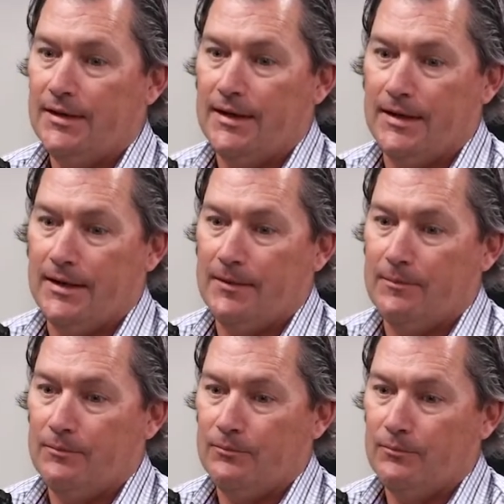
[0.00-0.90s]

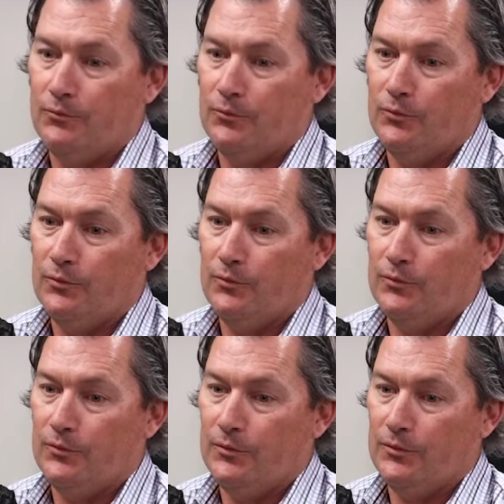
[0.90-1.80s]
um,
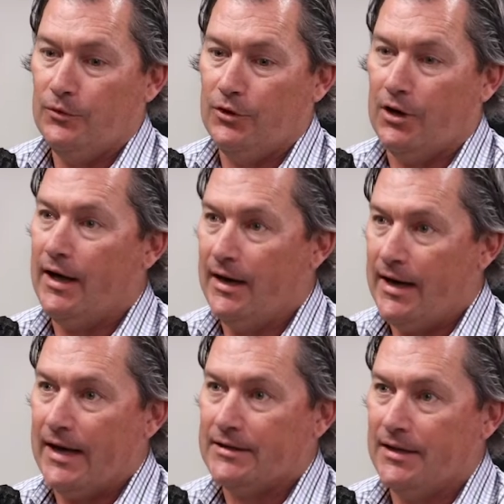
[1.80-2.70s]
y'all had an
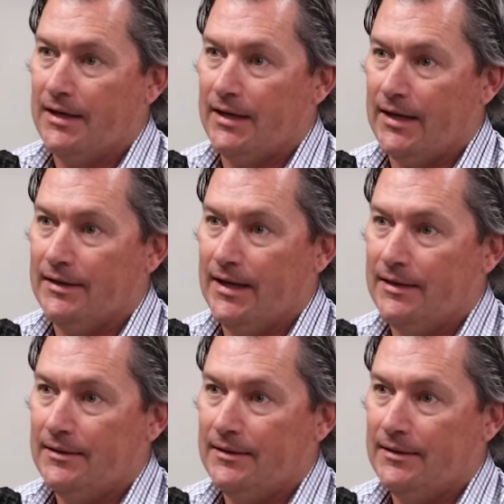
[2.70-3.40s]
accident like that.